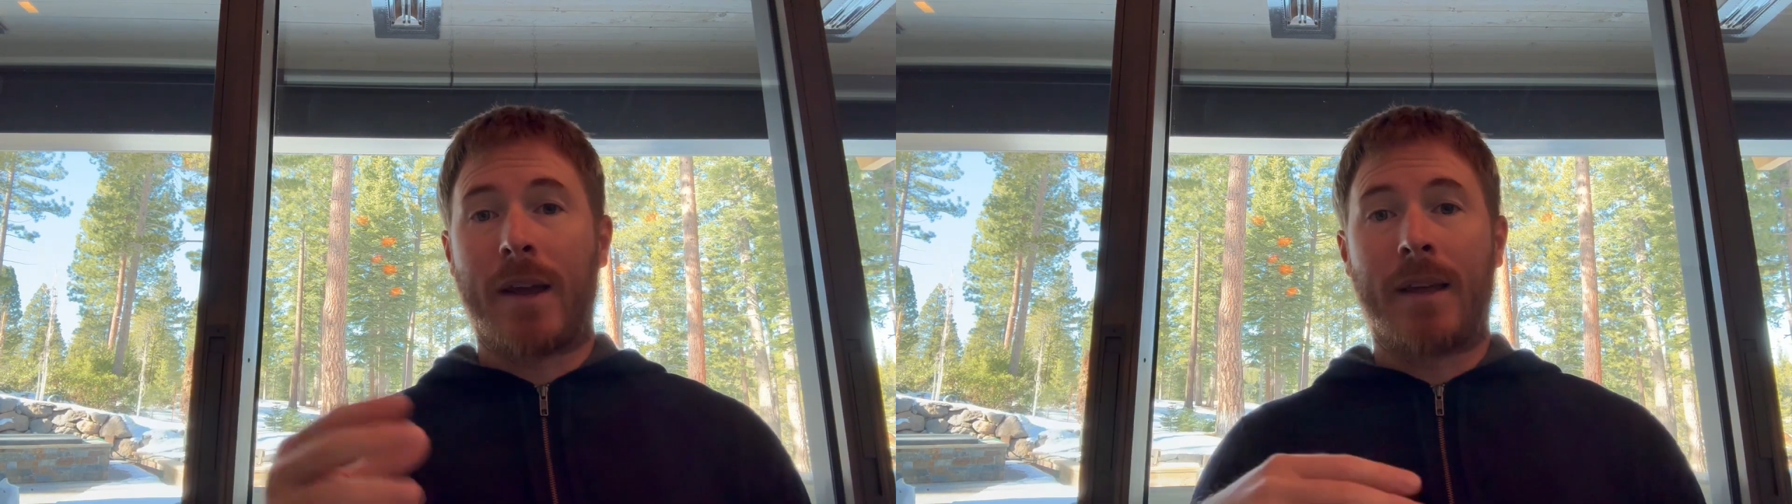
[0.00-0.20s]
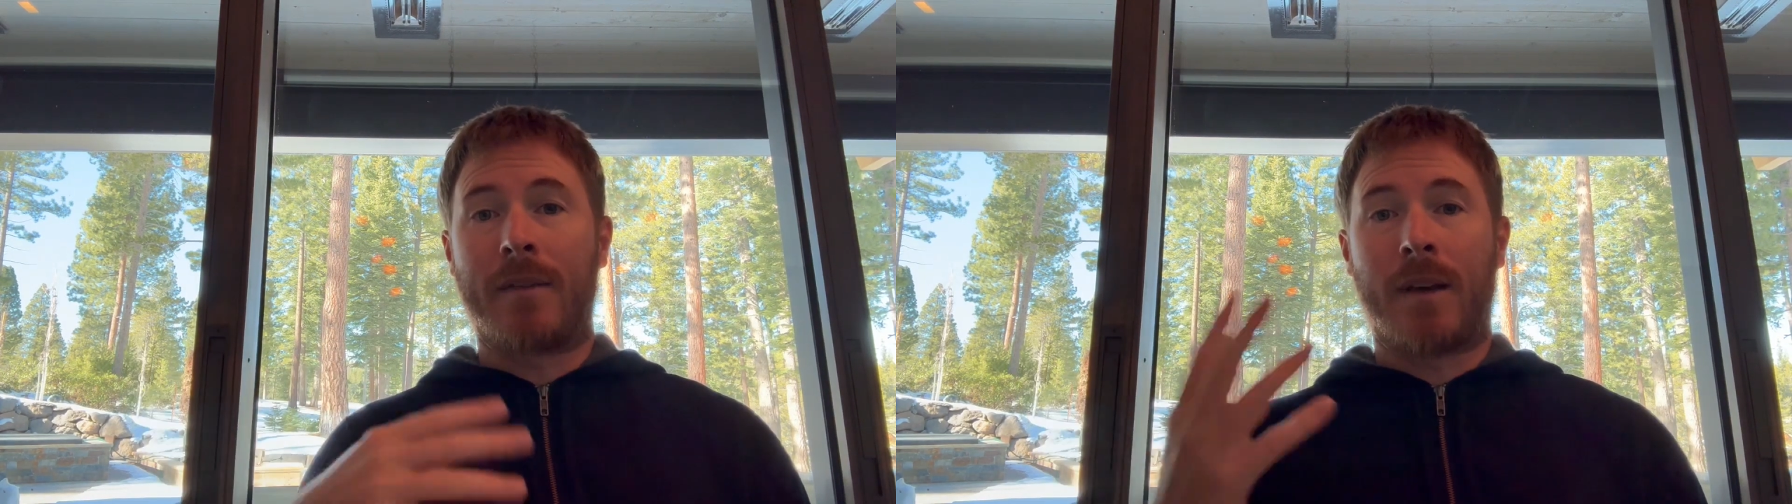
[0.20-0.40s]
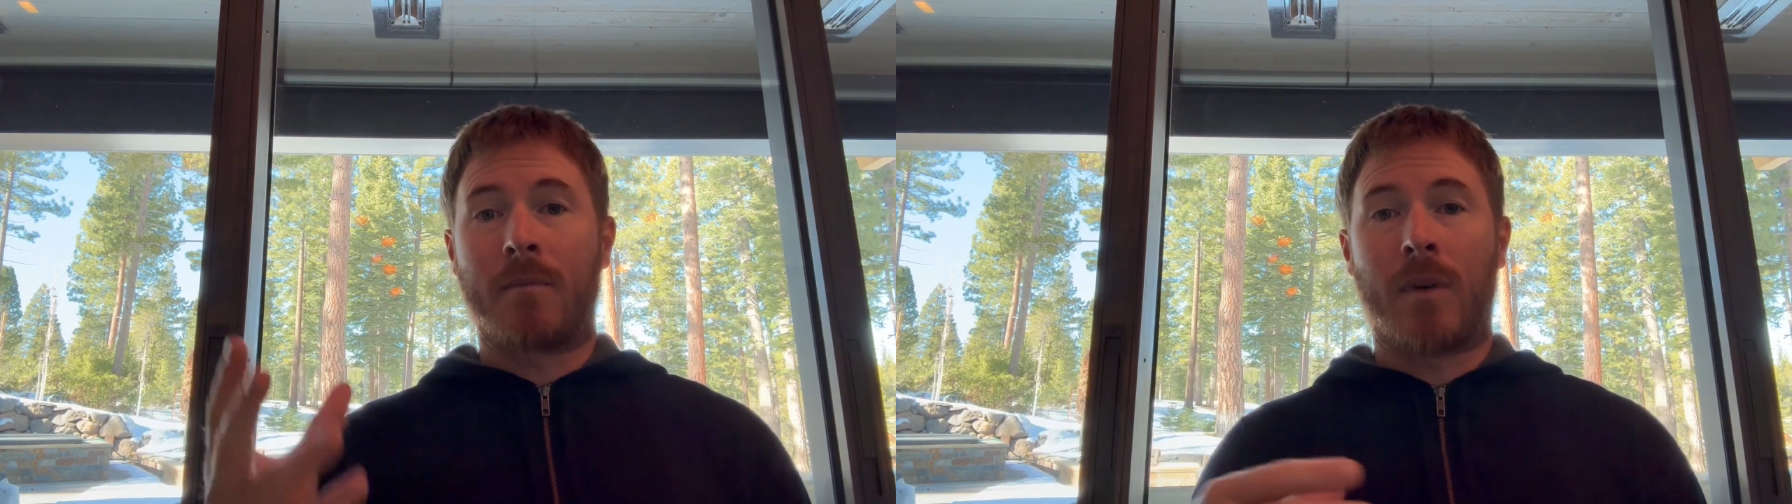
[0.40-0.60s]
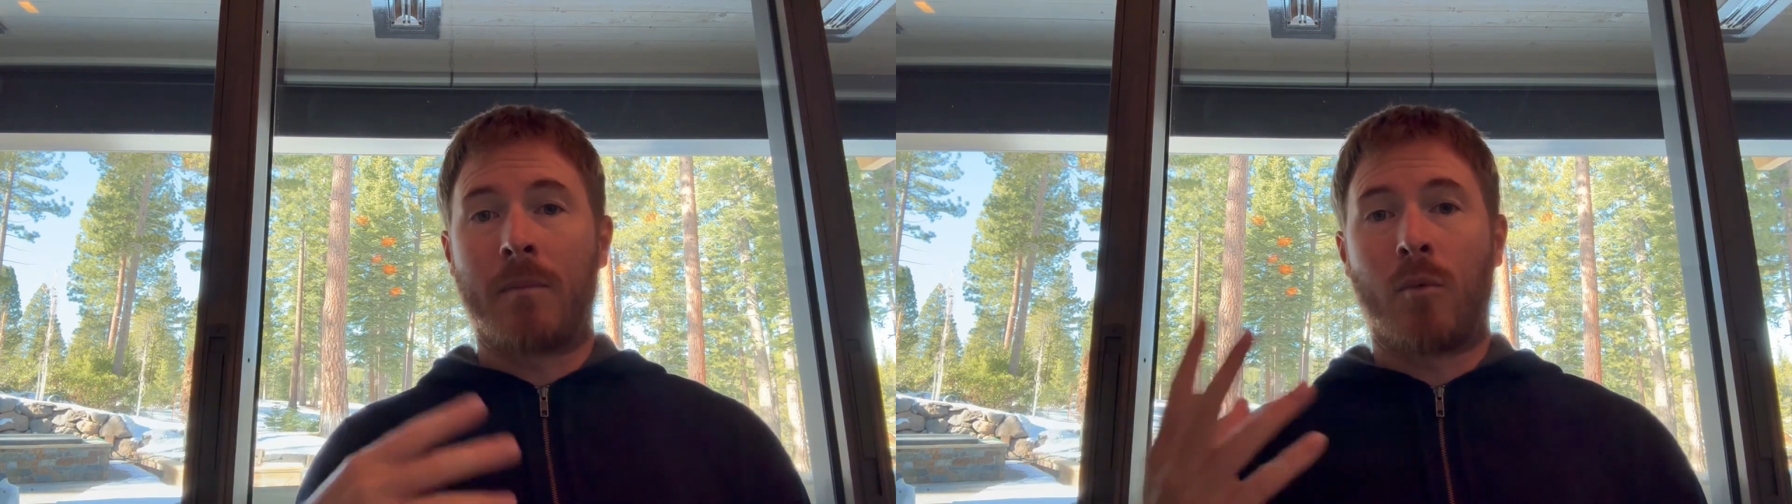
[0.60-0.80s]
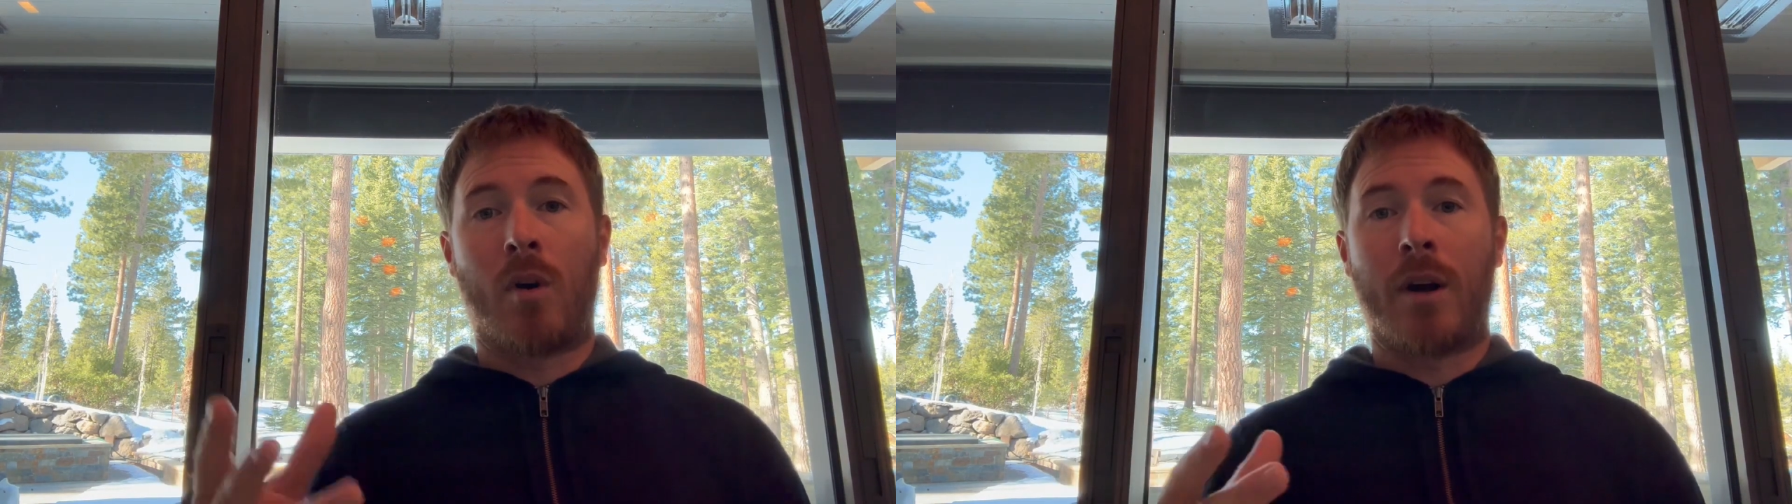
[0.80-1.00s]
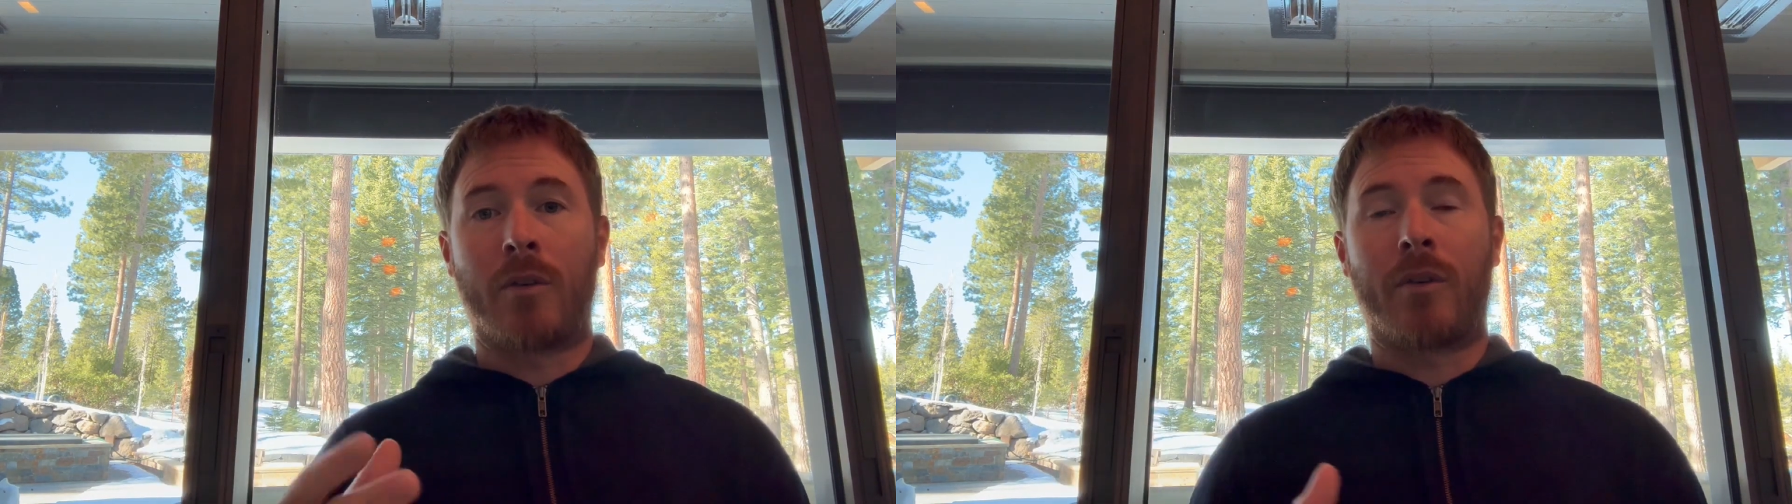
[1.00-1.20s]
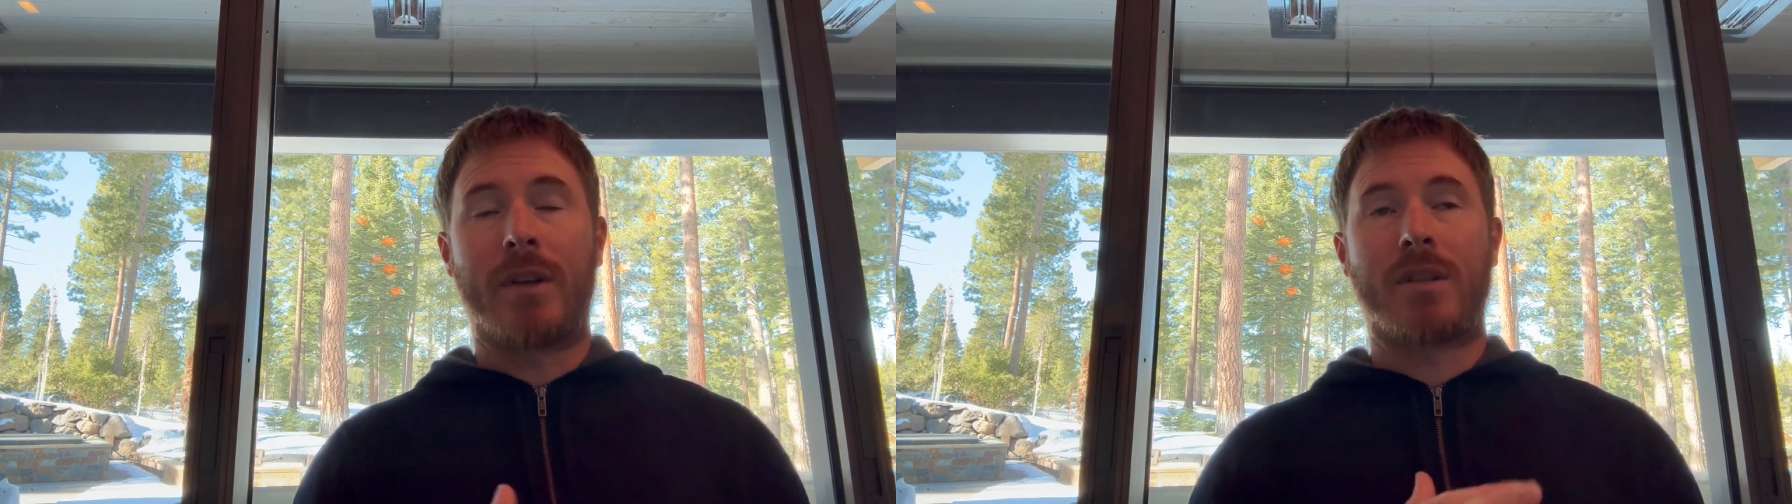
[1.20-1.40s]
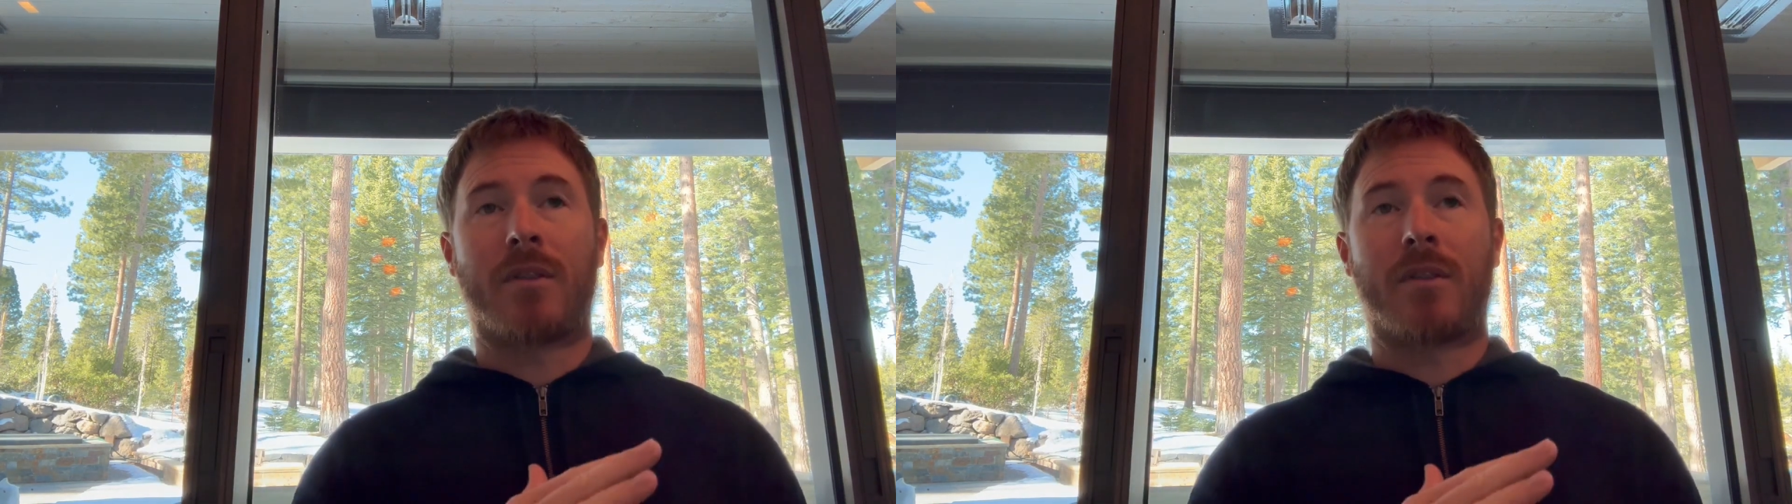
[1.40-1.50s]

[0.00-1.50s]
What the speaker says: And I'm more hungry. So